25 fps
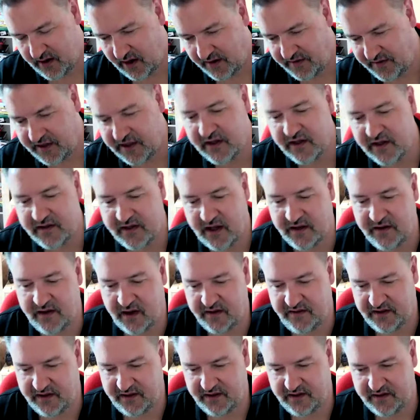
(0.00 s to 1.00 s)
I think I
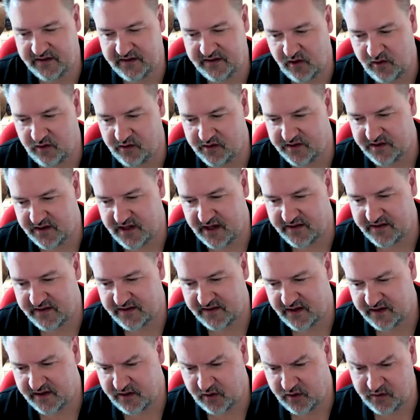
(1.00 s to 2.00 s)
think as long as
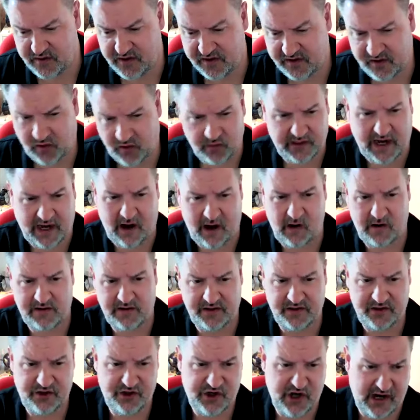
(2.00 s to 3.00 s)
there's as long as the sort of
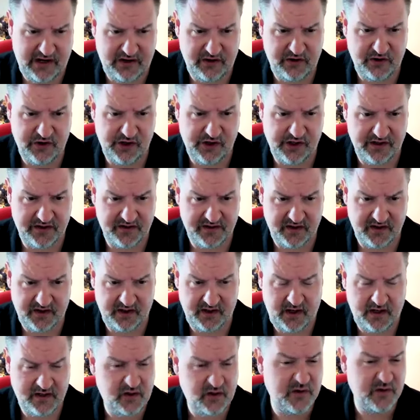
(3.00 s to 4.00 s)
character changes and
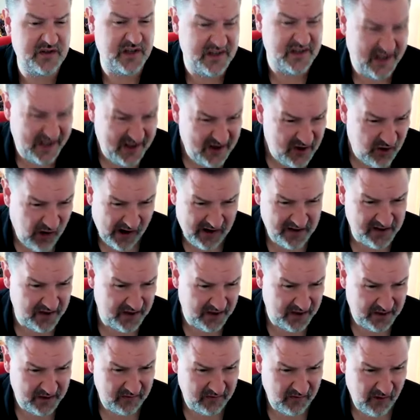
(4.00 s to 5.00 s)
it, as long as it's
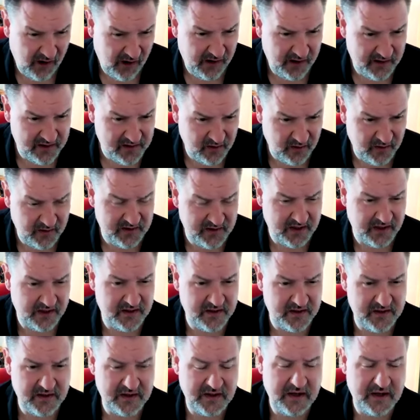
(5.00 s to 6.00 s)
interesting, right? As long as
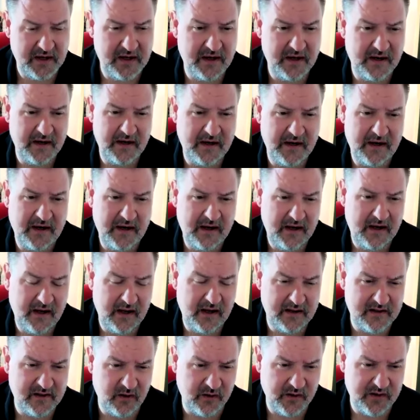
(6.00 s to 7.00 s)
it's
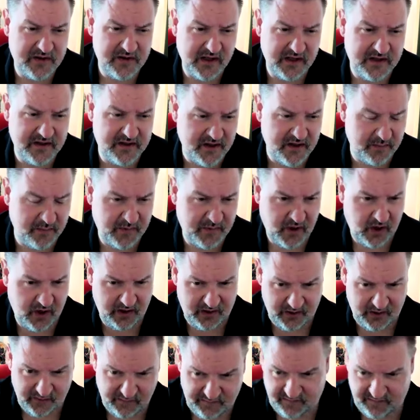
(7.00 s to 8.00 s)
as long as there's some
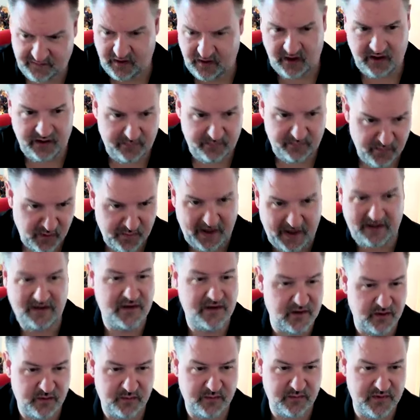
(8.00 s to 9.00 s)
kind of like
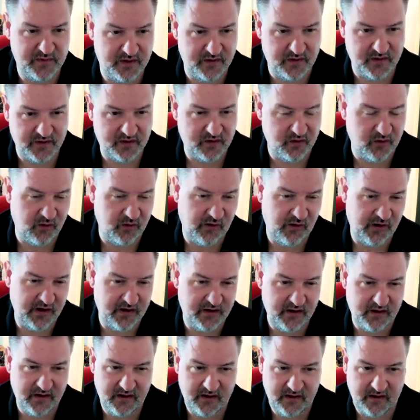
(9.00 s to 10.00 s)
momentum to the story,
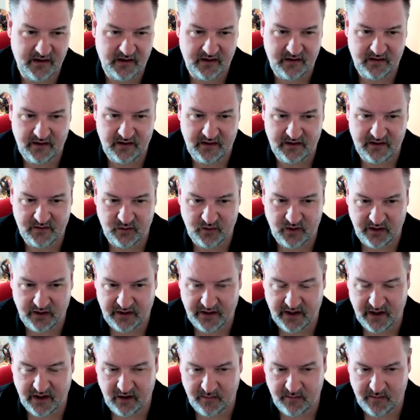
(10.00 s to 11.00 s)
that, that that's all I
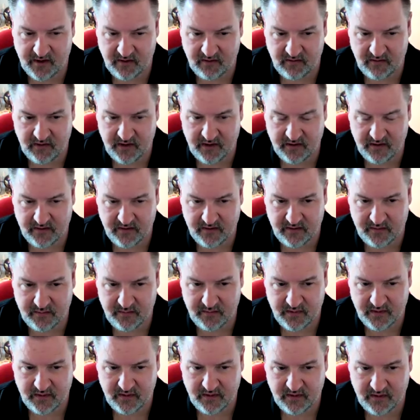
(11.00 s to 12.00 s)
care about, really. I think,
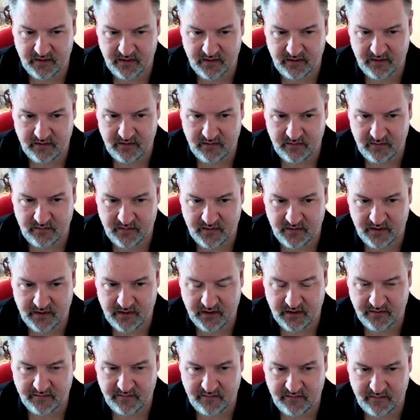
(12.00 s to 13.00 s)
but
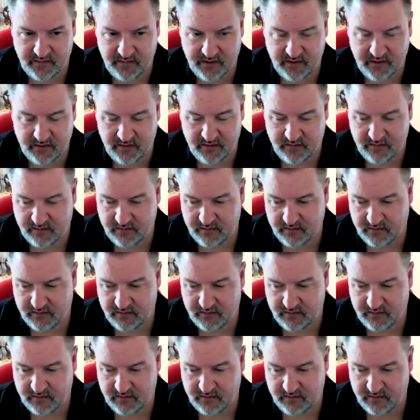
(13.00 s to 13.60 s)
then I know.